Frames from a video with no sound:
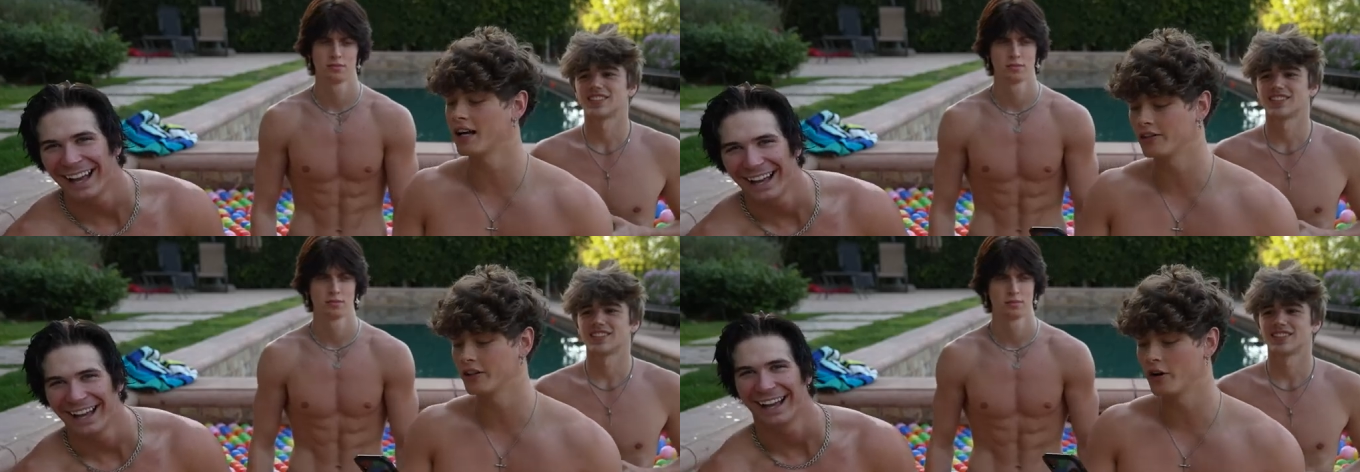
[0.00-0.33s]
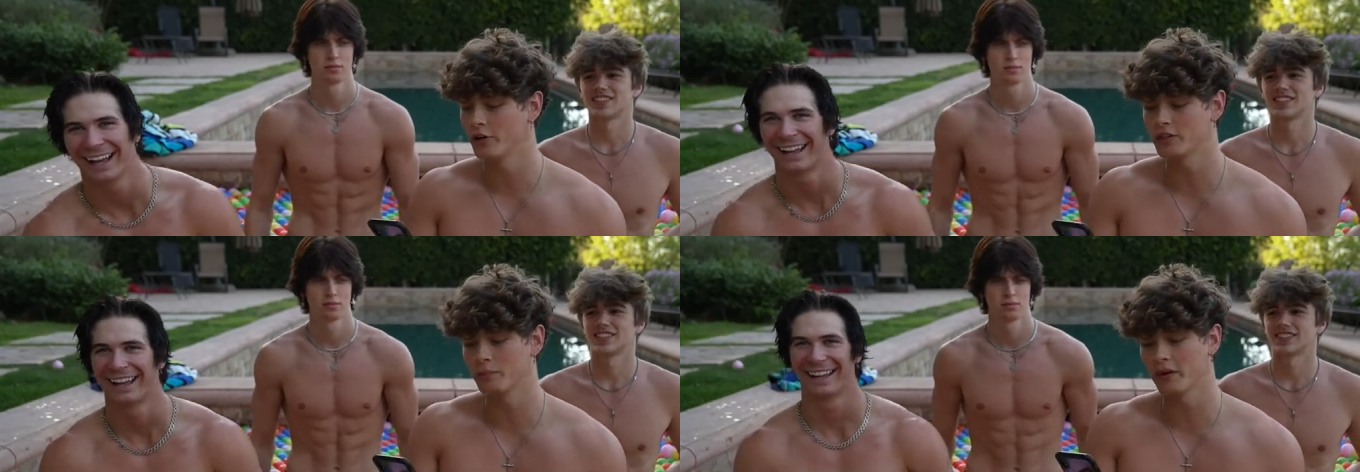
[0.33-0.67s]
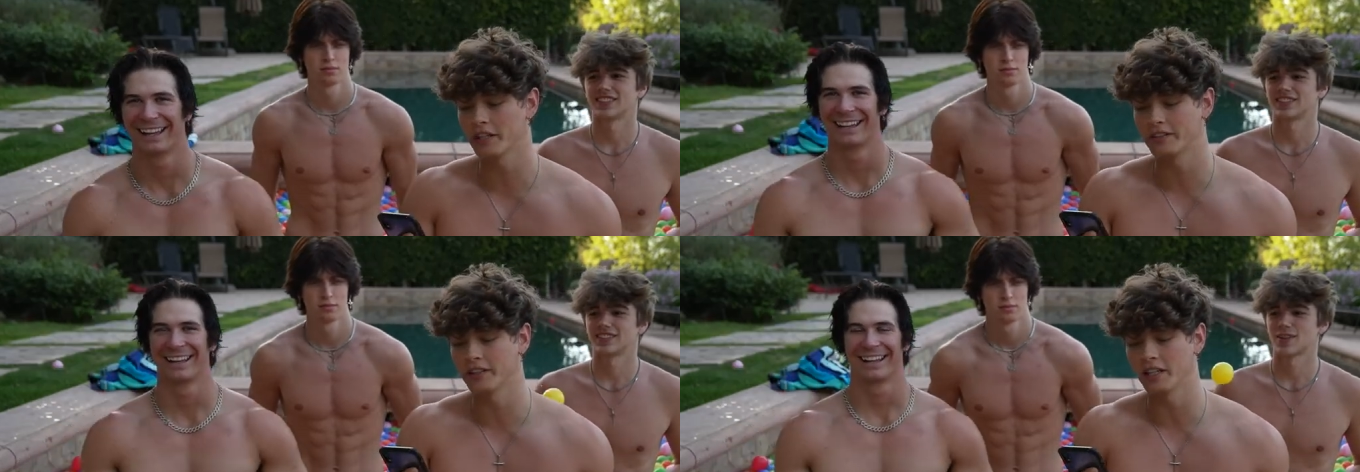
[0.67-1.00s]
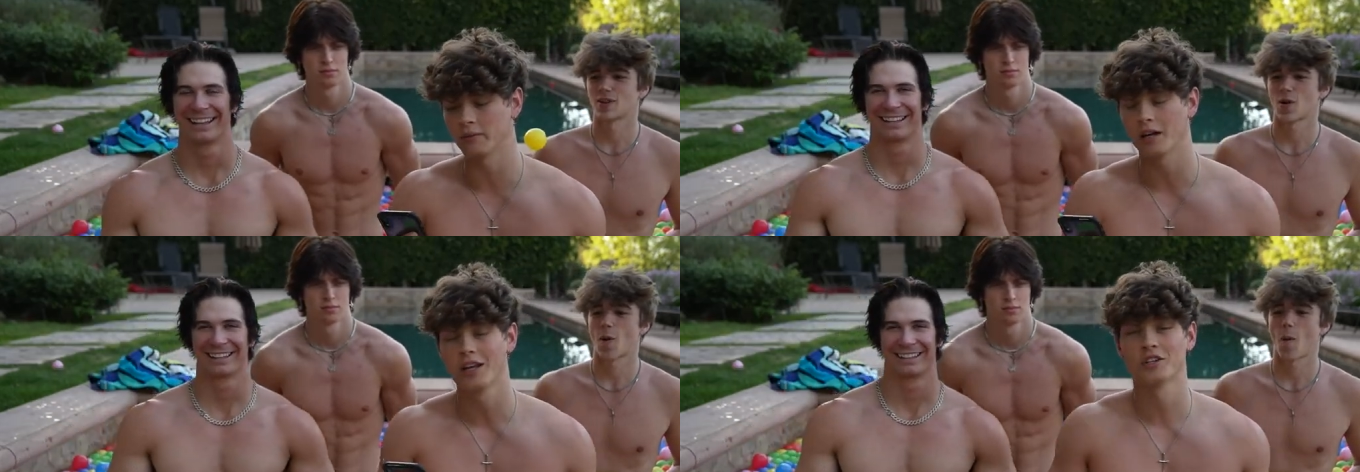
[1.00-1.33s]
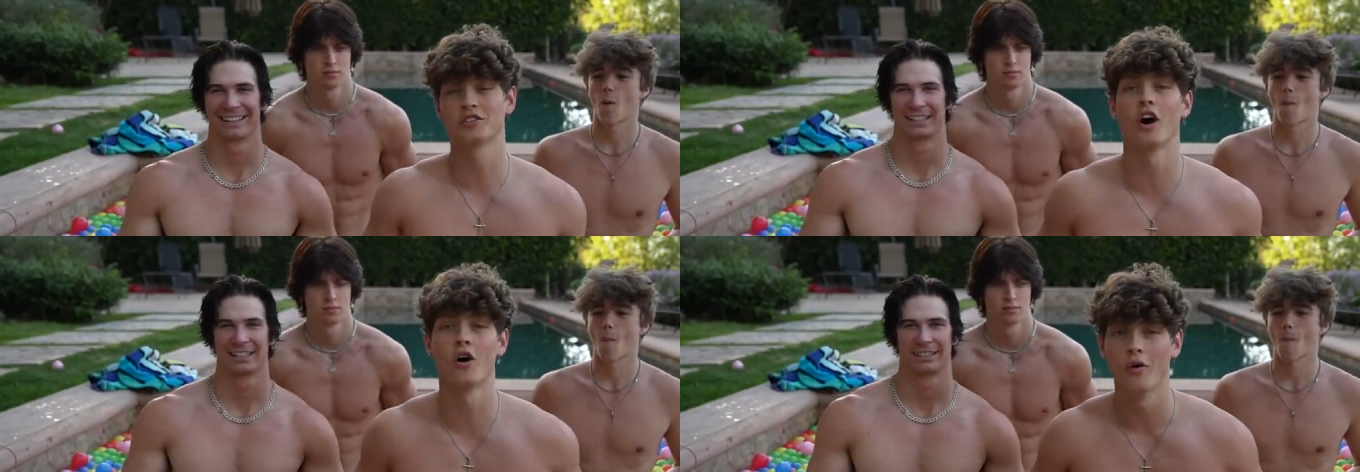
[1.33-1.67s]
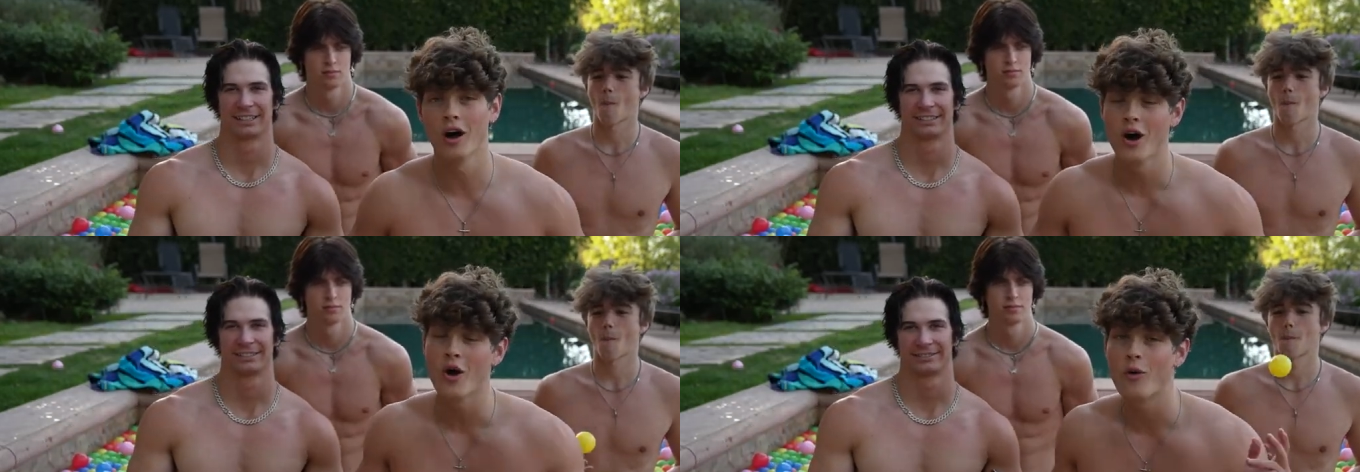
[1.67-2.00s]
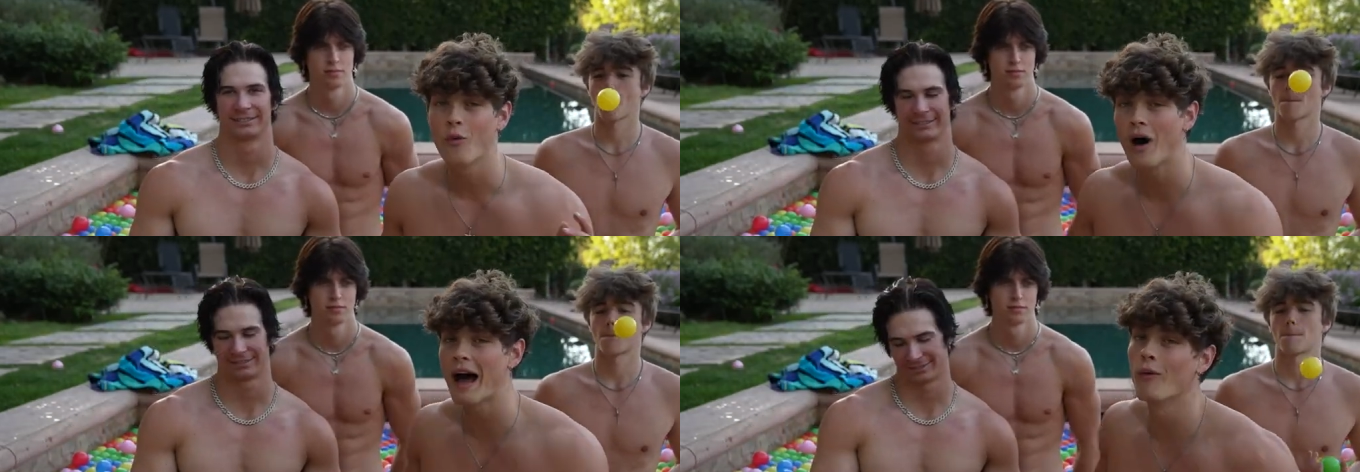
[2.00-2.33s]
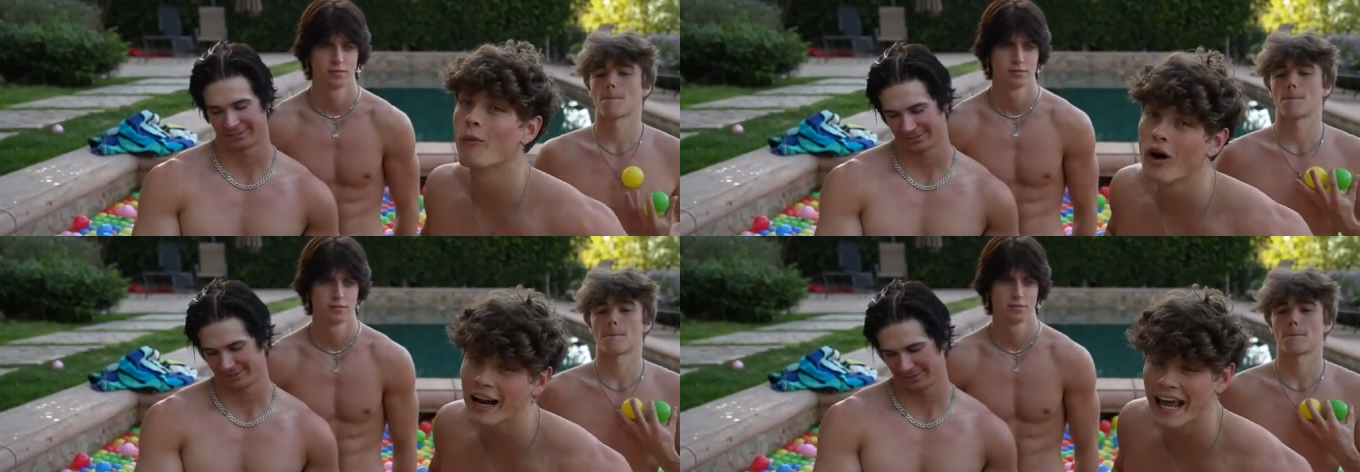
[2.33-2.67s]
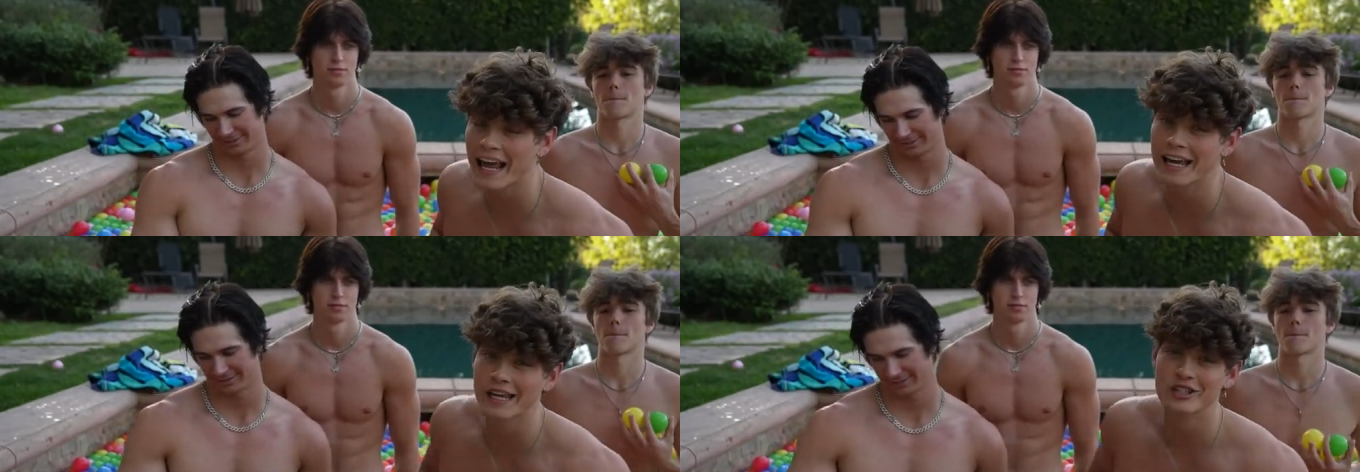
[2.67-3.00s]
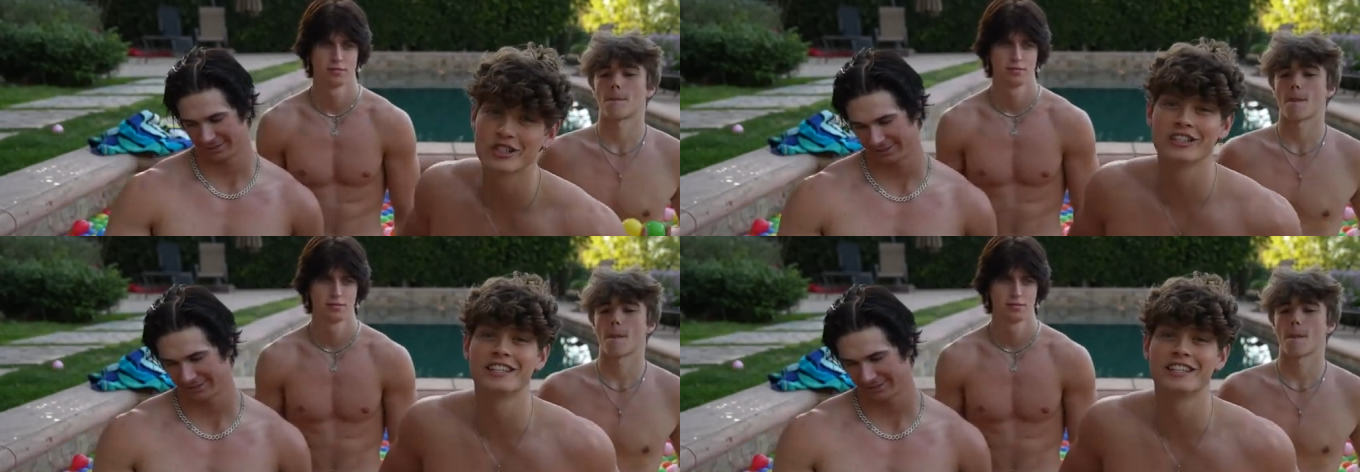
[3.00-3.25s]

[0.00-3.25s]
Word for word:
Speaker 1: I don't know, it's pretty deep. So, at what age